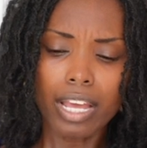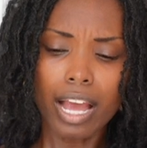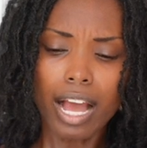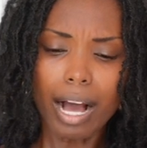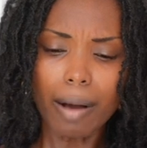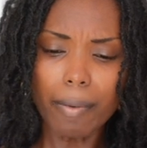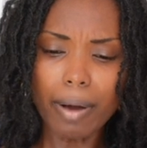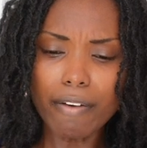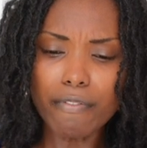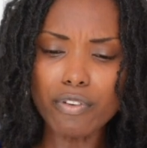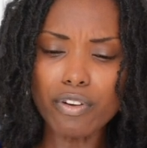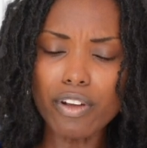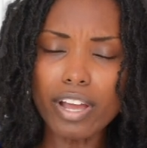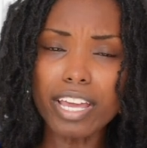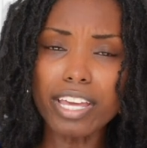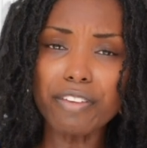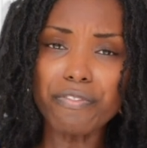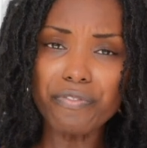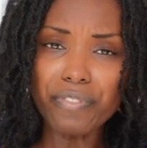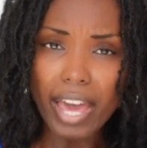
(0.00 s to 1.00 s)
However,
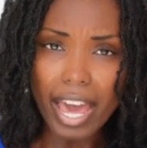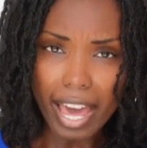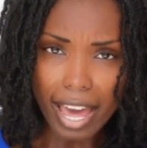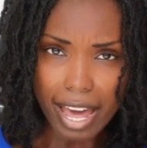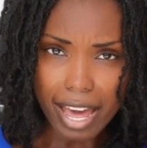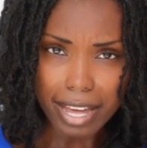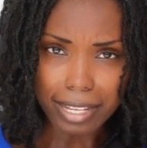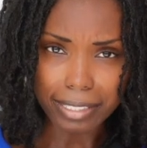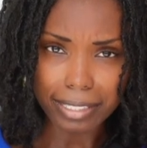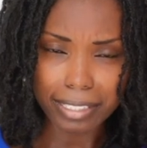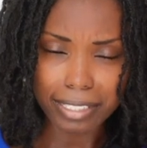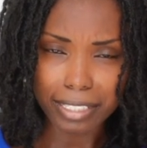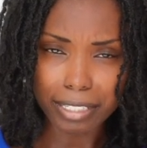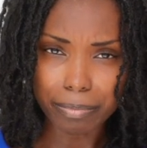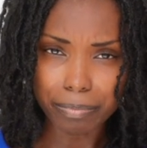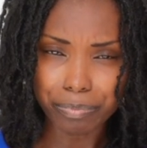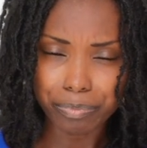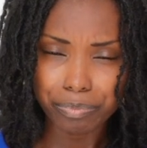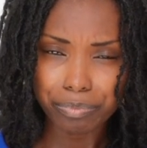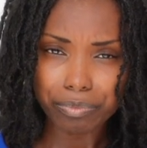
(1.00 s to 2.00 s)
if asked
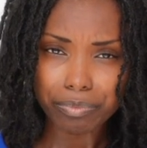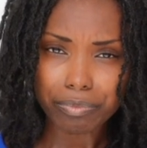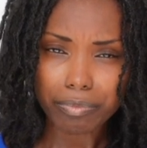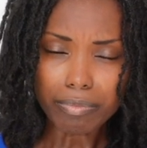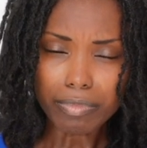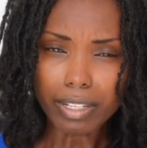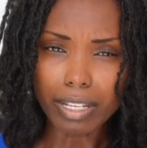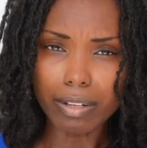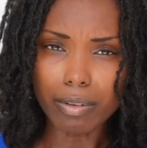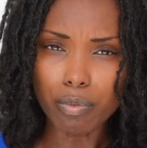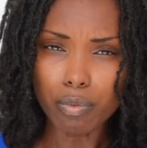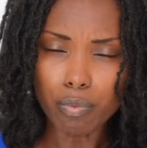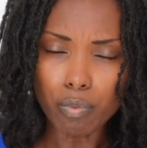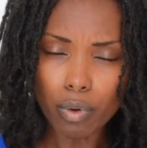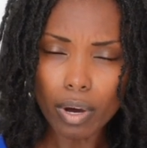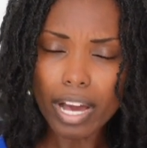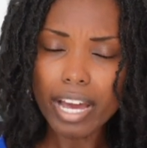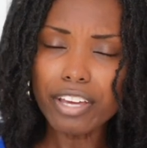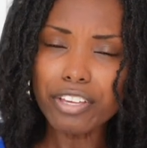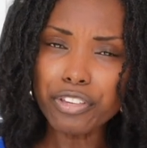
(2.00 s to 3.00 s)

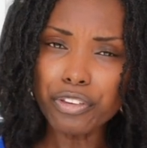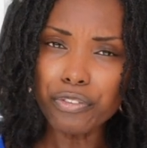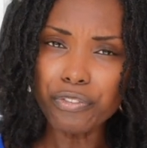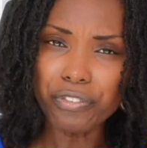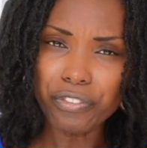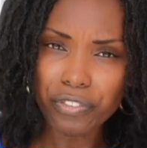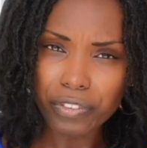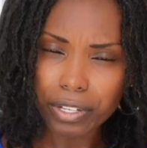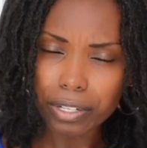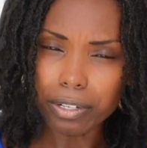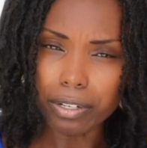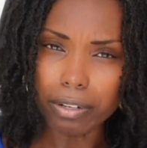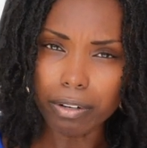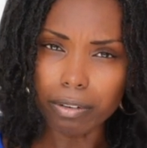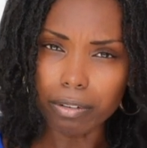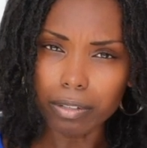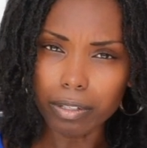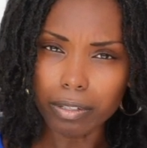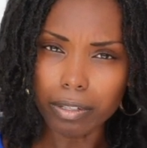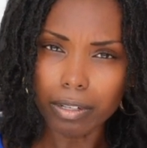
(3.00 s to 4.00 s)
what you
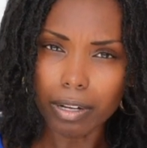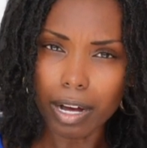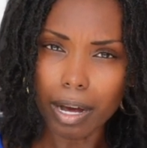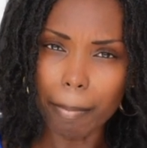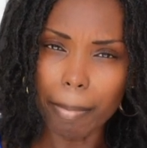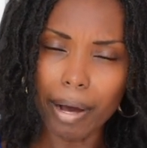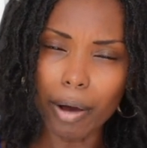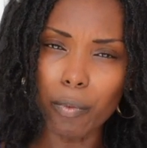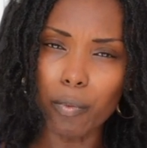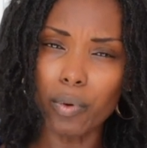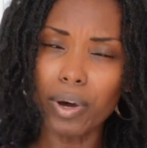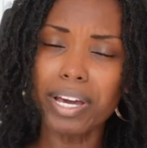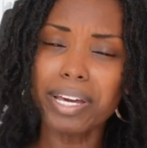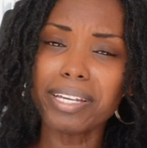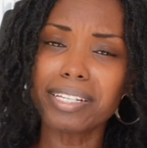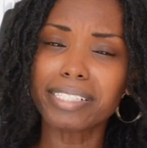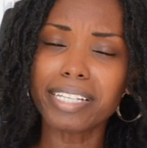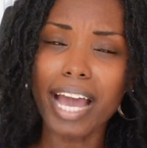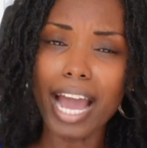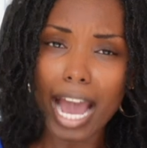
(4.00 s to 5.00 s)
feel about what
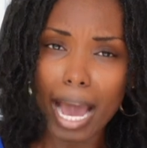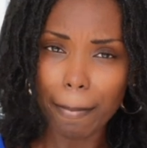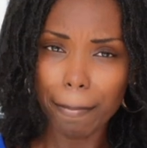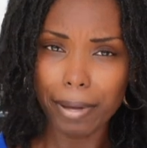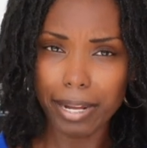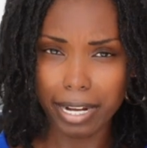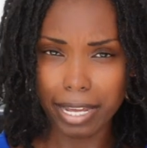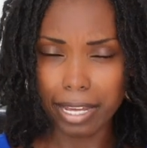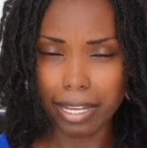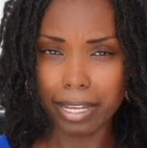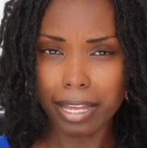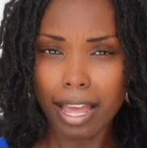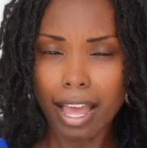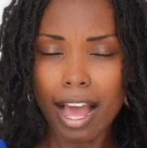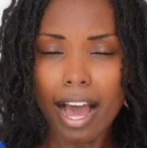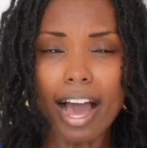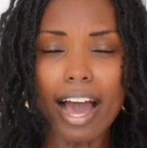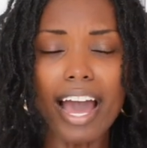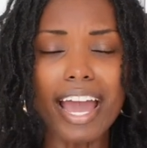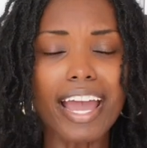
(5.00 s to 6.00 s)
is happening,
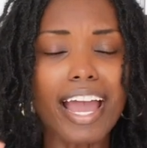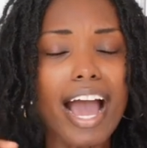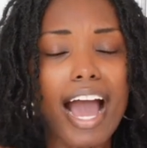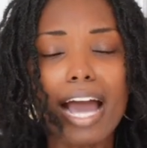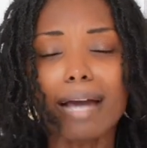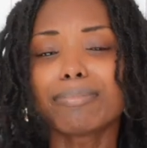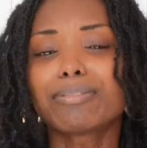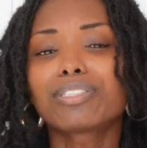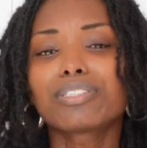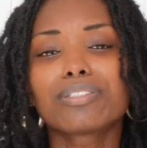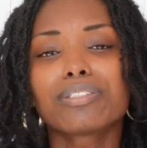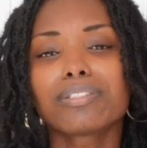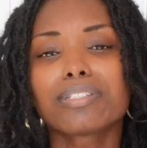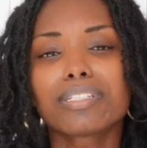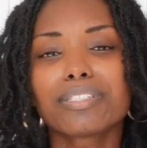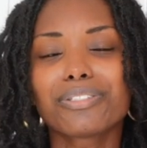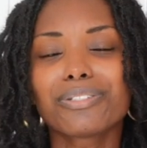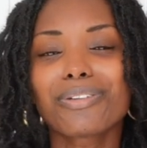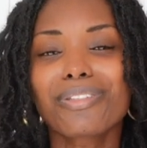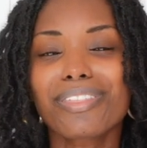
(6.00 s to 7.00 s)
I absolutely
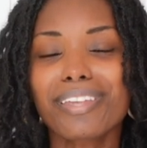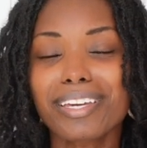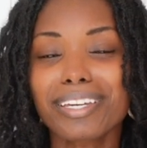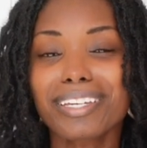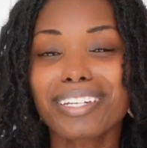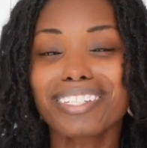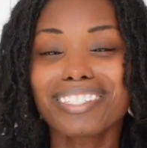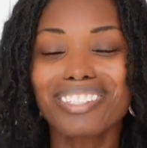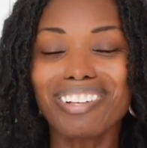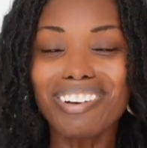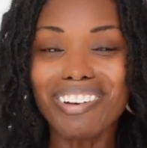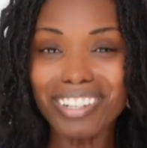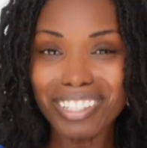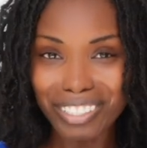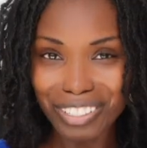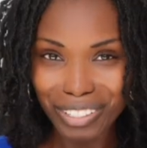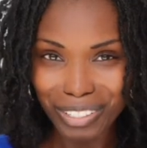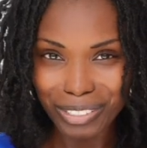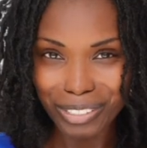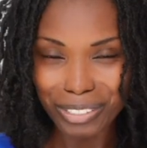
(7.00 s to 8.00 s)
do think it is on
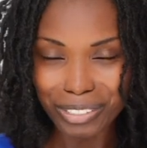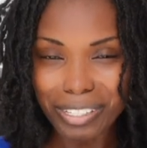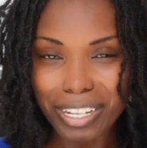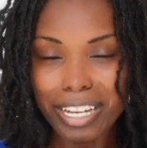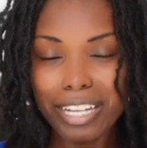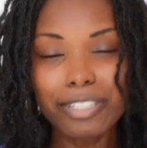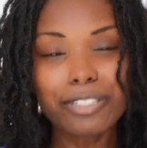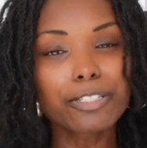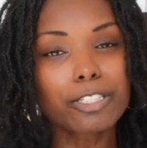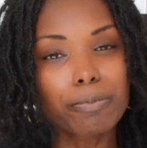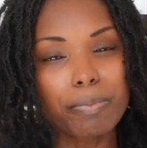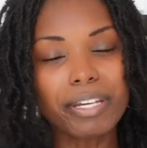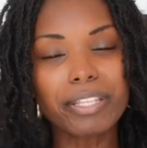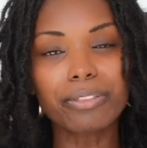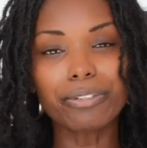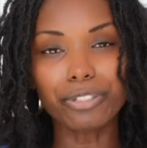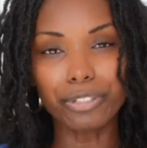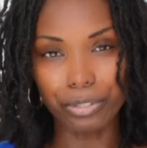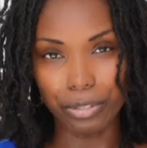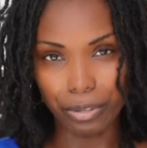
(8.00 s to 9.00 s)
you to speak
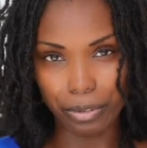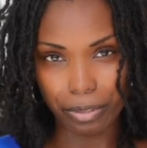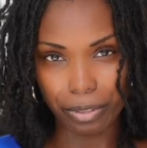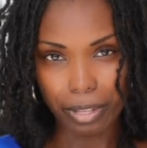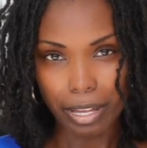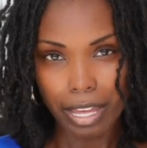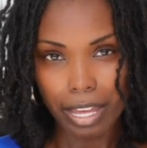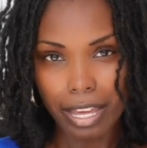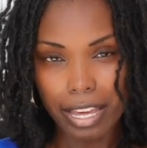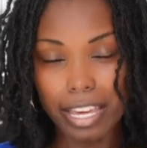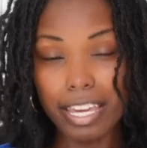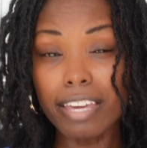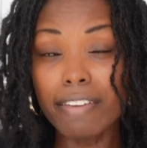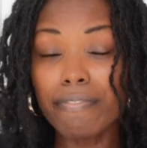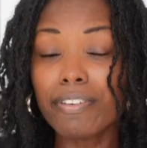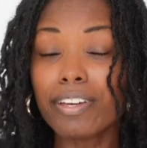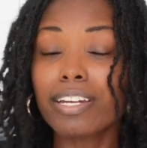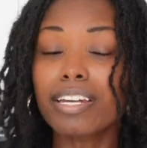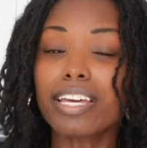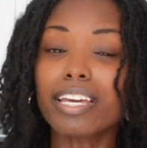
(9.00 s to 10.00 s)
the truth,
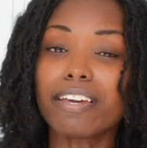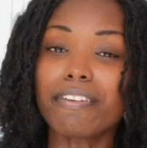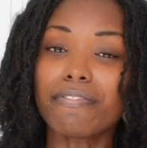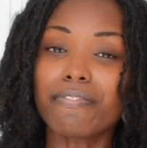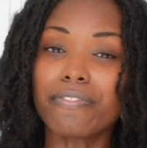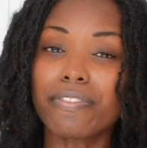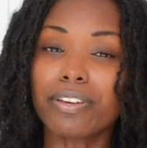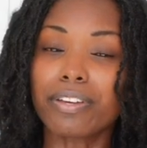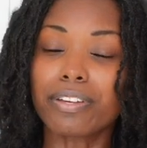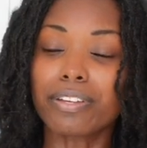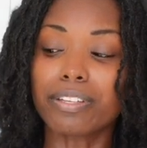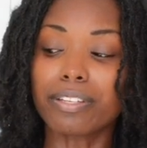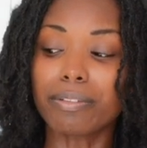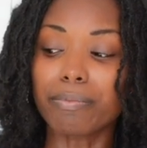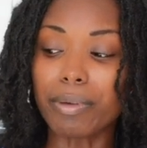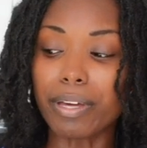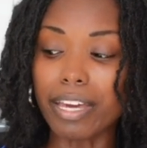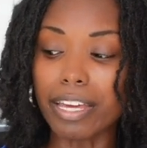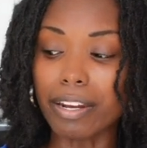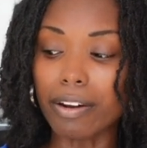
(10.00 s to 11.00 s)
even if
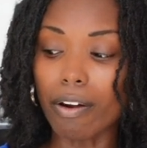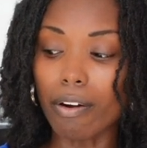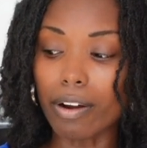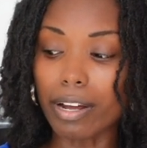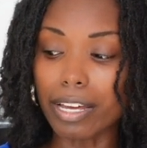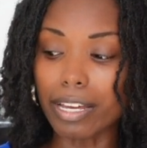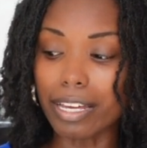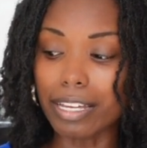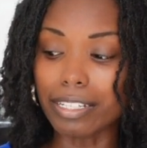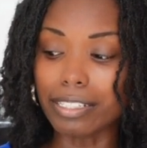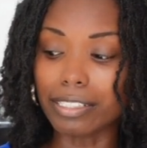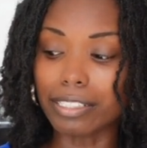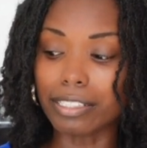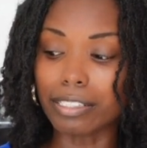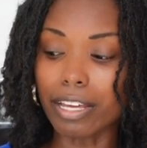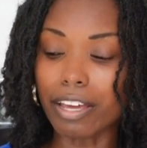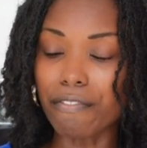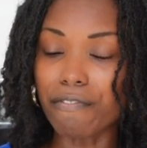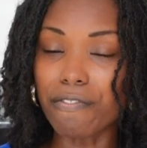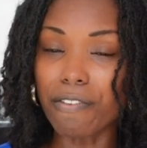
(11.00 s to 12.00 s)
it is
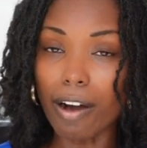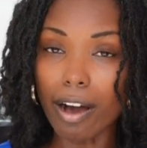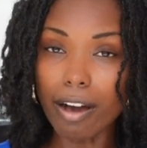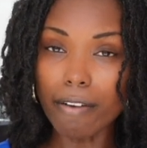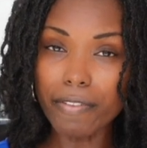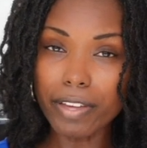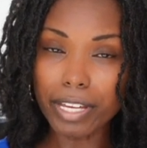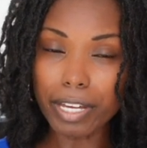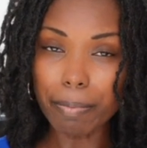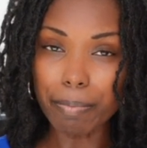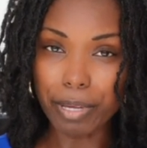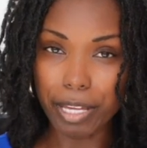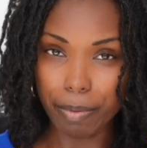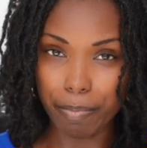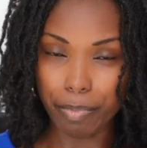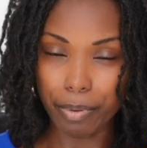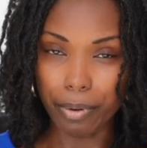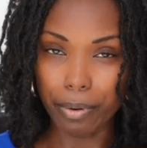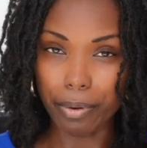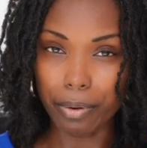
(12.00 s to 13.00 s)
involving a
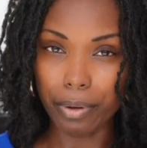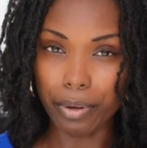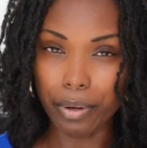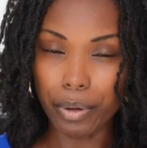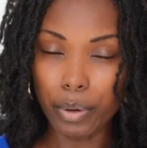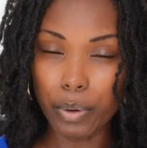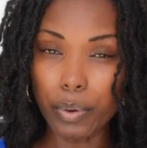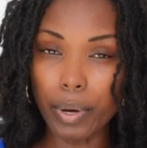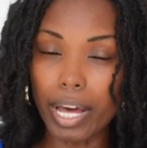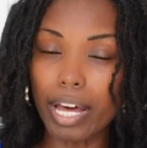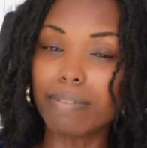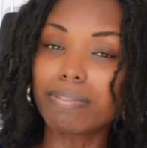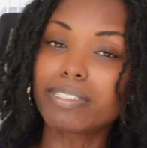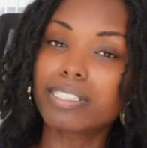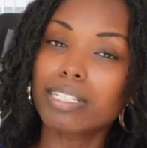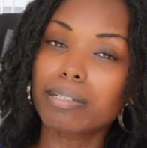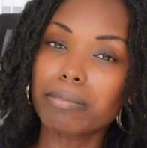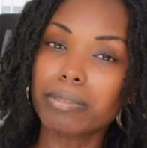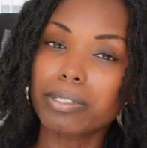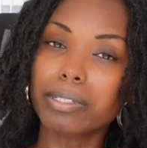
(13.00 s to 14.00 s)
people who have
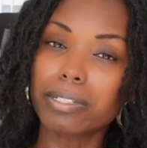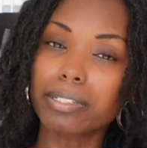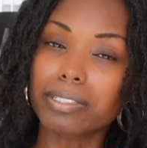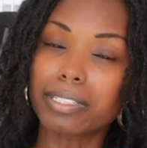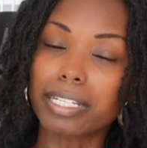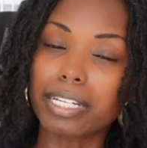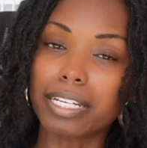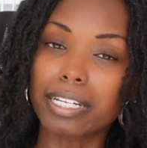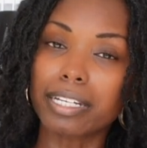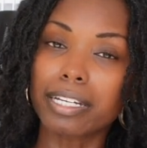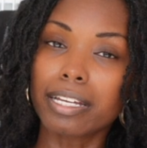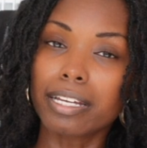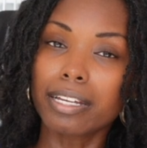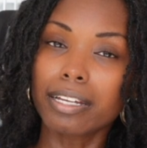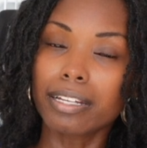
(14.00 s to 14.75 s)
similarly